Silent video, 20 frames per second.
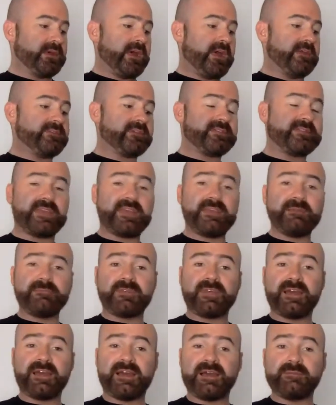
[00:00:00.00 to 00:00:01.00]
At the same
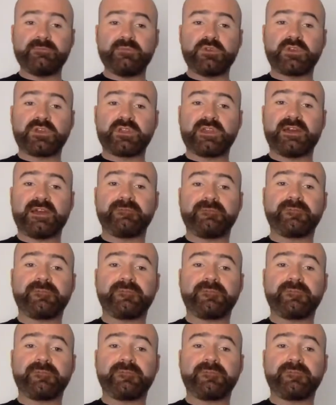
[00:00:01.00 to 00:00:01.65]
time, you can have